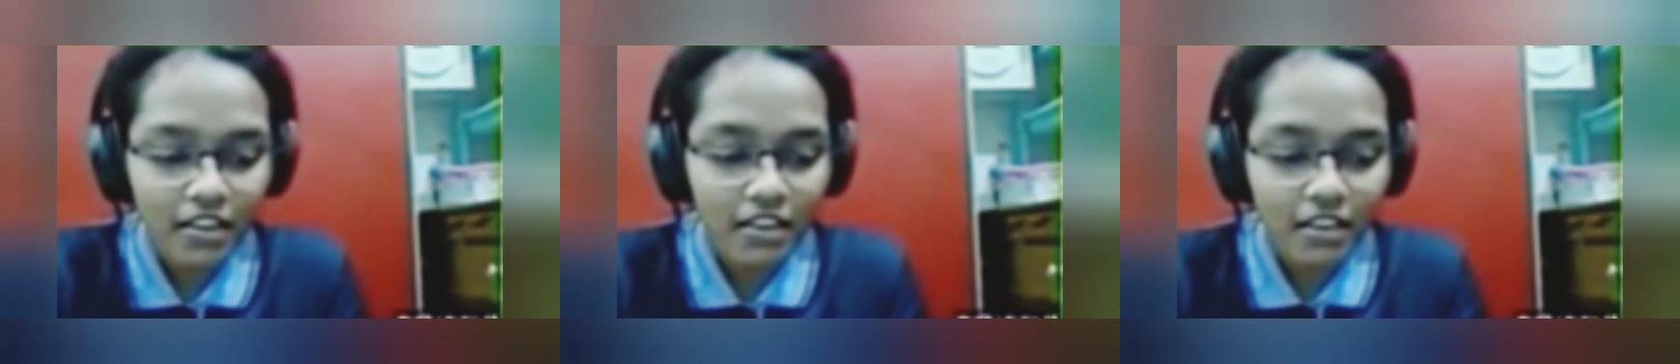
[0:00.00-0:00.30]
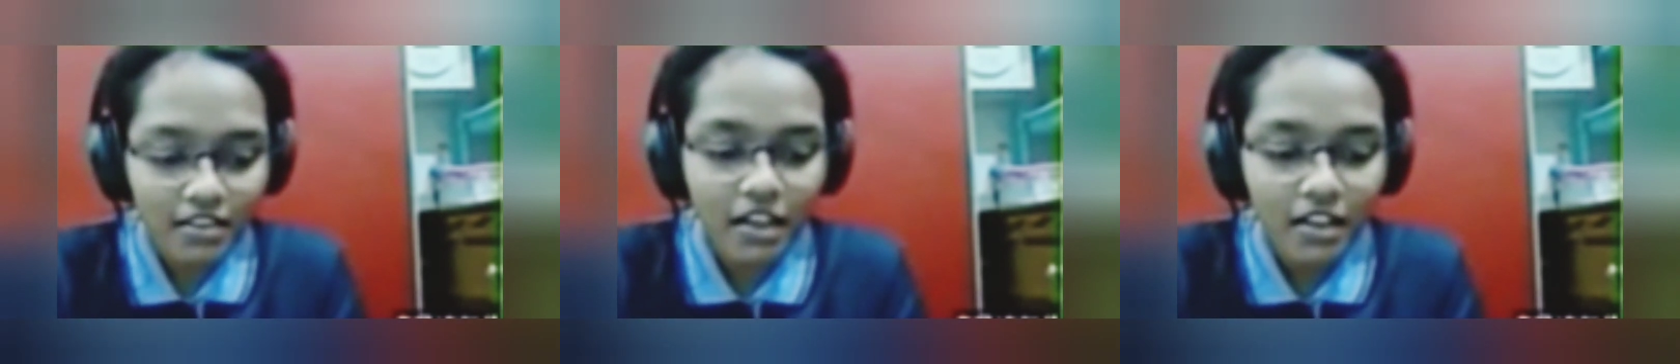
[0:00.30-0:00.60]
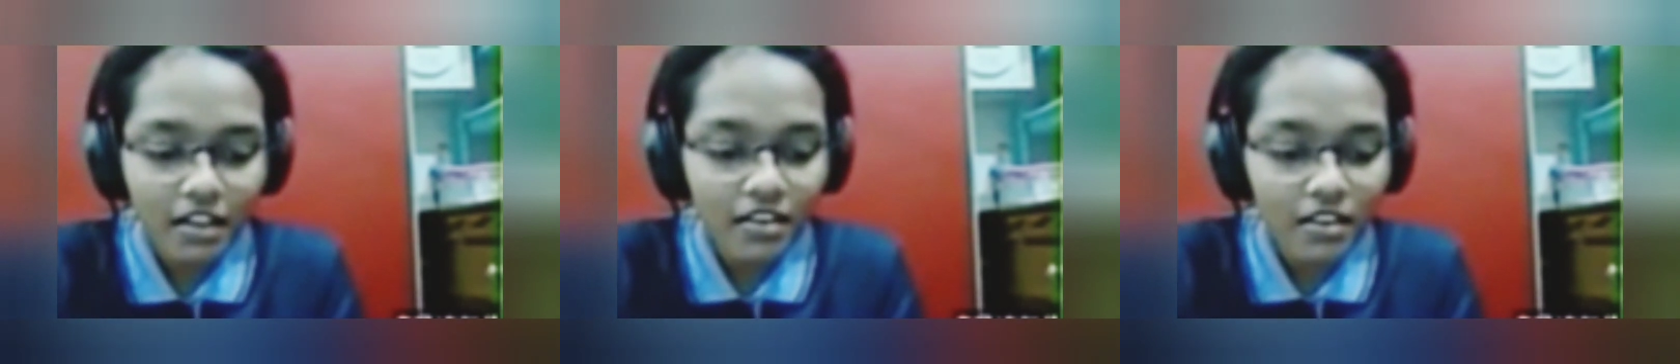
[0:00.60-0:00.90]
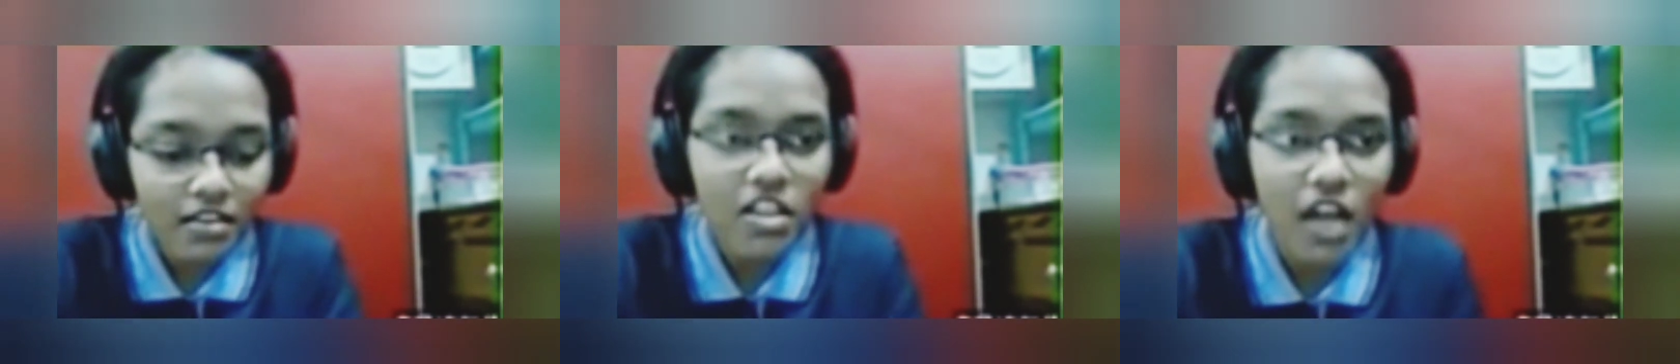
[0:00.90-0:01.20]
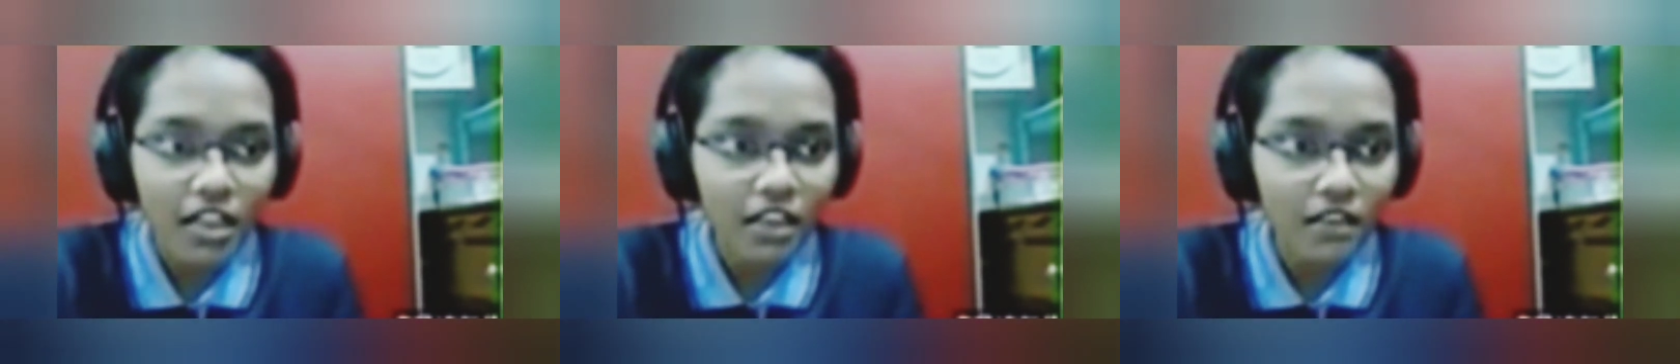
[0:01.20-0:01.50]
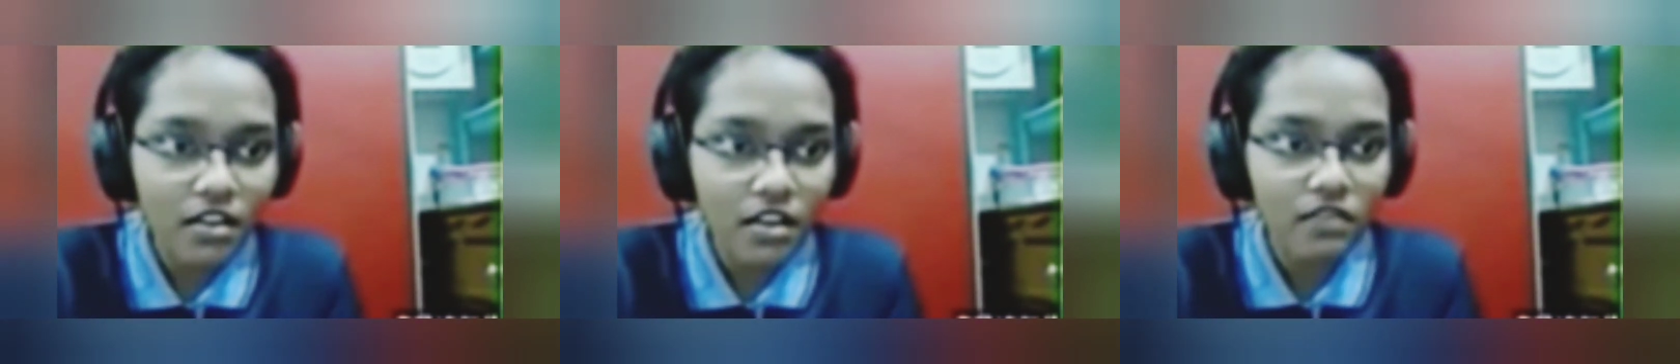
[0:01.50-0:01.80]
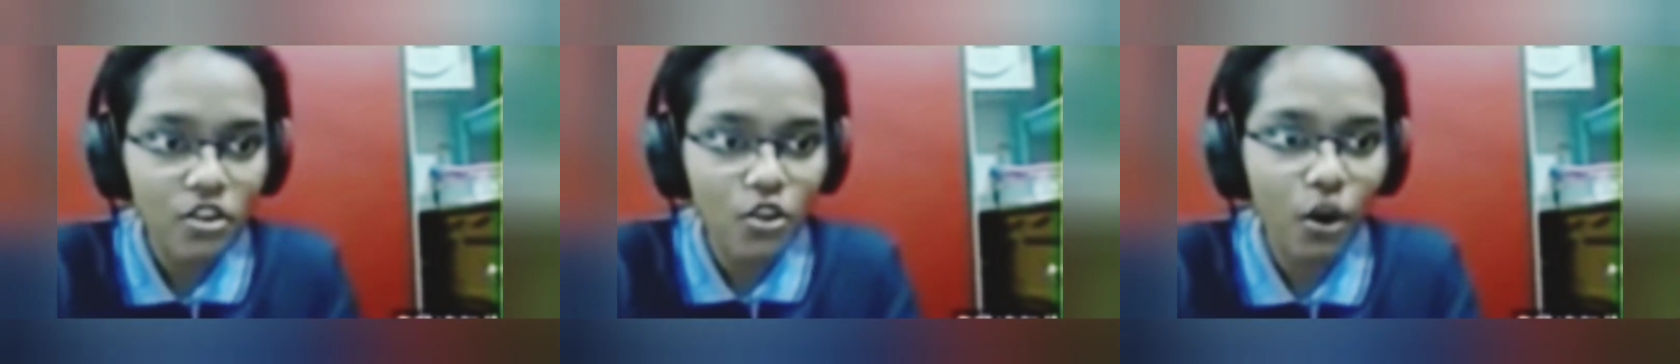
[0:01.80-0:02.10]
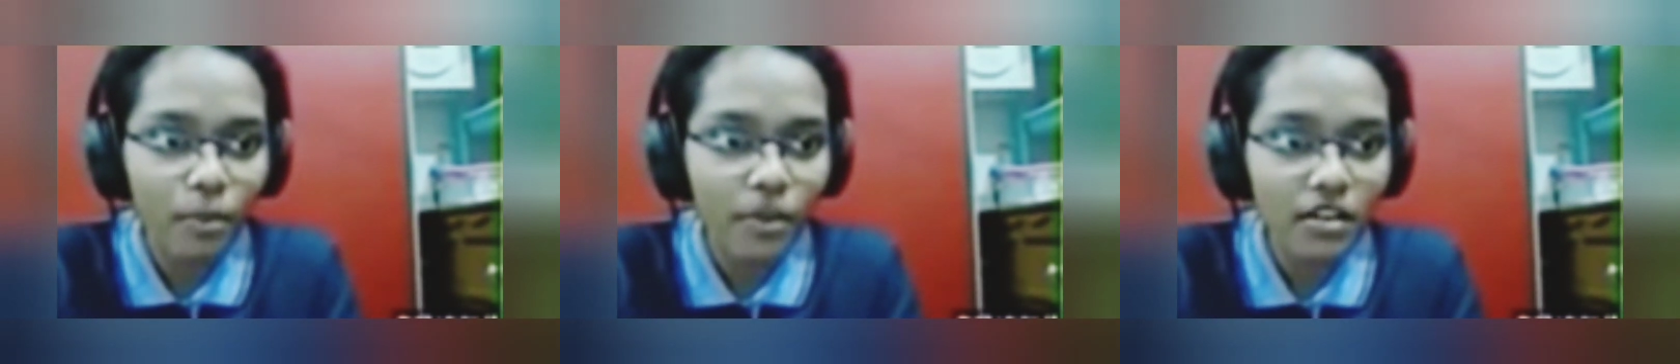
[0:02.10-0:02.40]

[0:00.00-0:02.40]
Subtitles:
In NCERT, there is a chart given in which copper,